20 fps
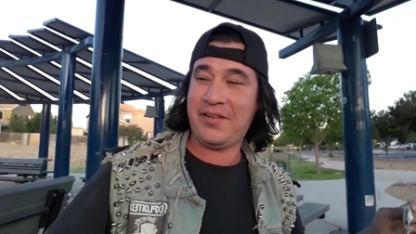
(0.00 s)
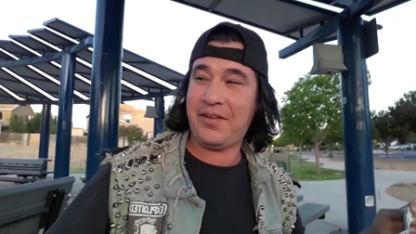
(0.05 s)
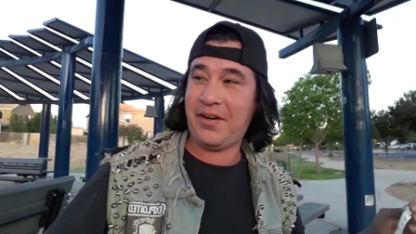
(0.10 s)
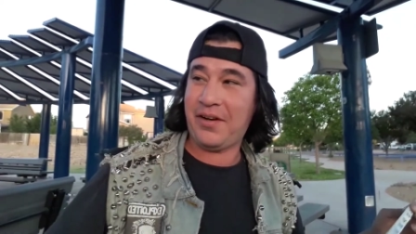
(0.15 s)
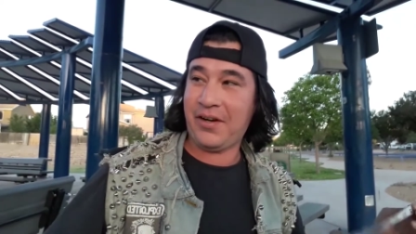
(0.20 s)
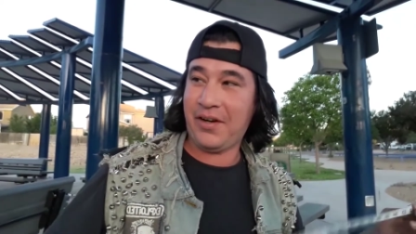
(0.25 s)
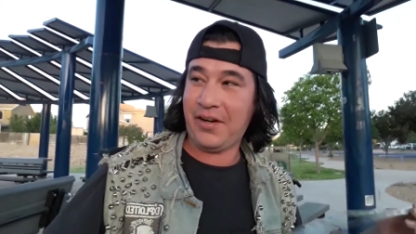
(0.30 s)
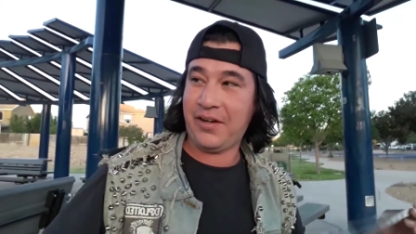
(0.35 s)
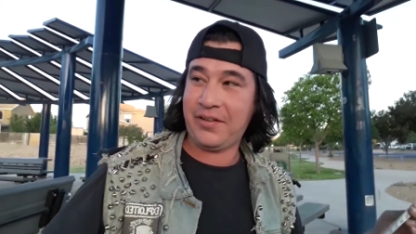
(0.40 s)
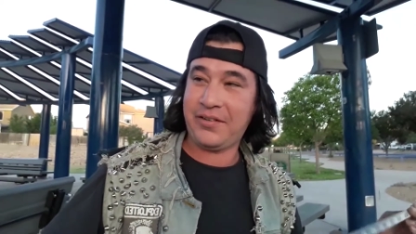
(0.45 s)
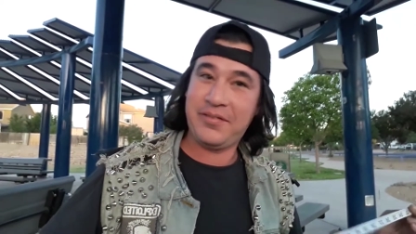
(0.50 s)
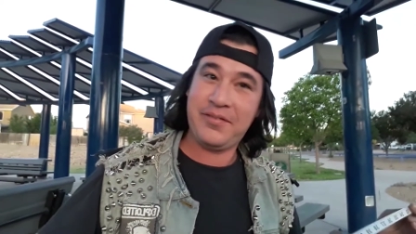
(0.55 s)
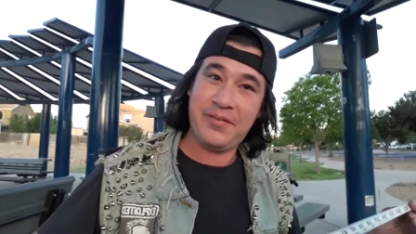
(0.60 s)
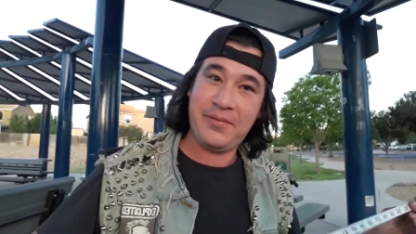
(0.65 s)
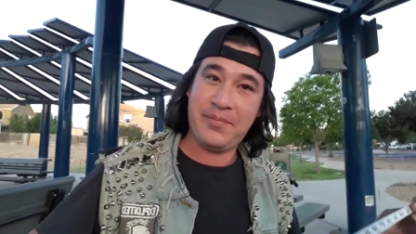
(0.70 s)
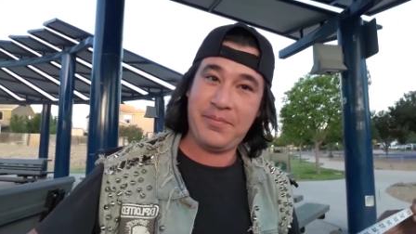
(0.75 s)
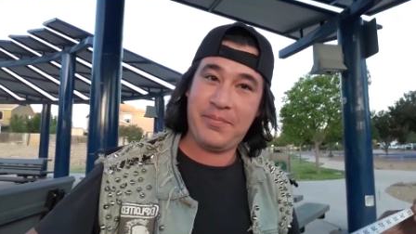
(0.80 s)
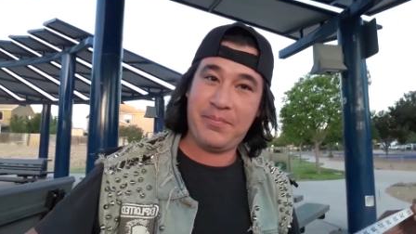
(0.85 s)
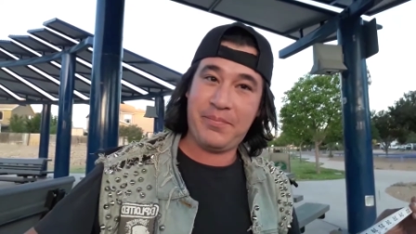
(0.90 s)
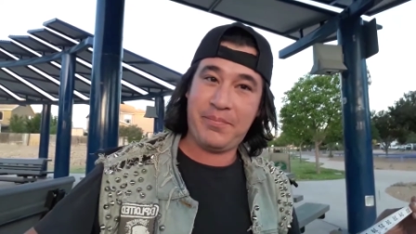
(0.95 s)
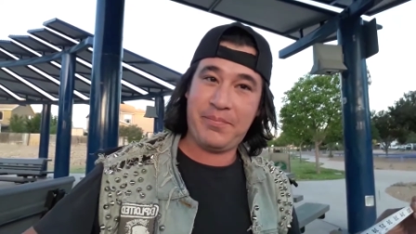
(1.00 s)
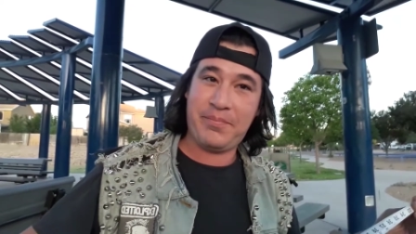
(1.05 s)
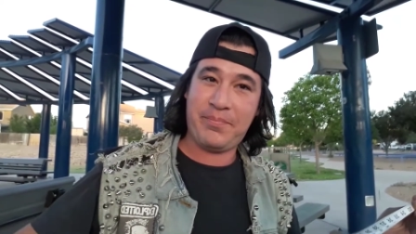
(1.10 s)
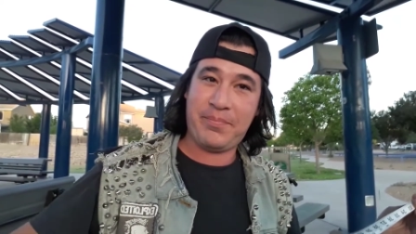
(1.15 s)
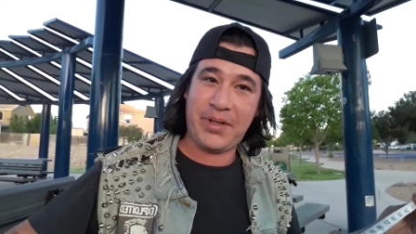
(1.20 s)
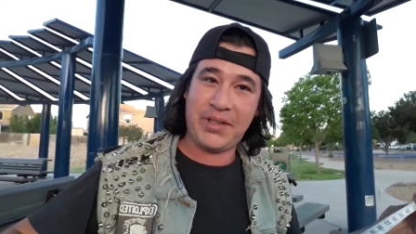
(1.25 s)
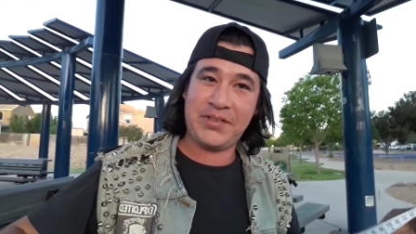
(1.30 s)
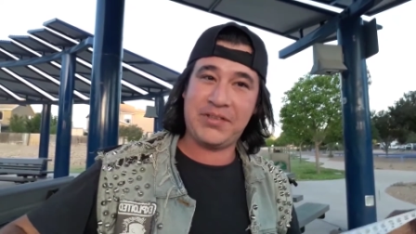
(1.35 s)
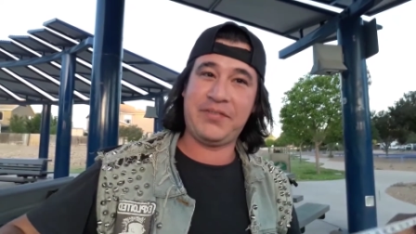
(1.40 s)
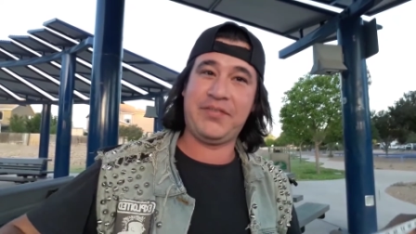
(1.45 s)
or
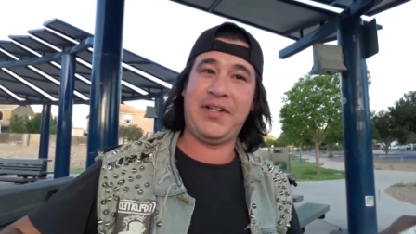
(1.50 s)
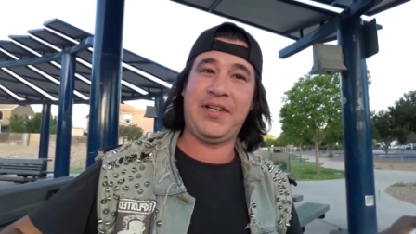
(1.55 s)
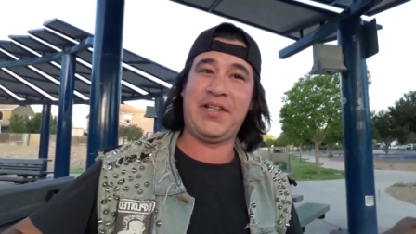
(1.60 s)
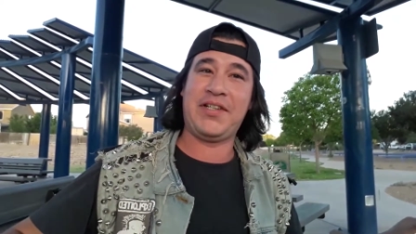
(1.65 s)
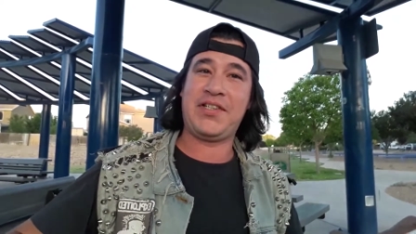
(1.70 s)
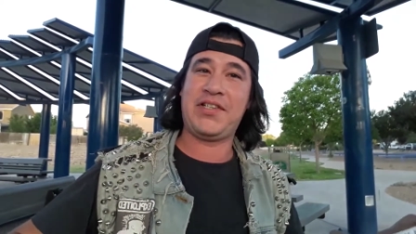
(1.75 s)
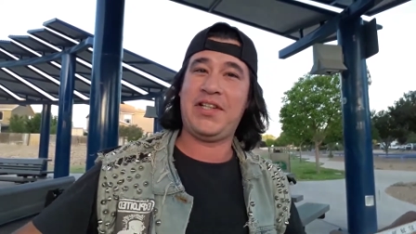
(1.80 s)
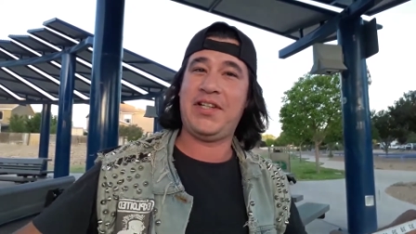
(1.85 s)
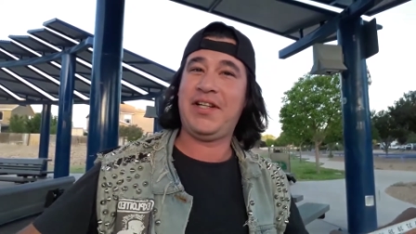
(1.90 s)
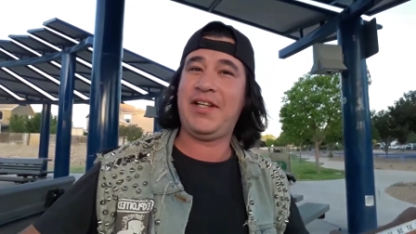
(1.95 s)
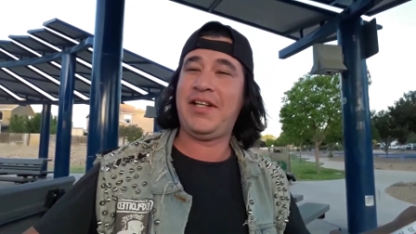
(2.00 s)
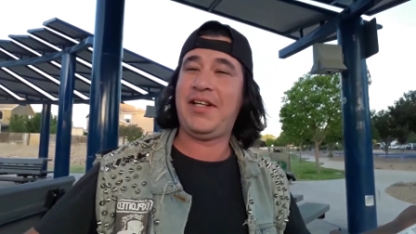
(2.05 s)
parts of an inch.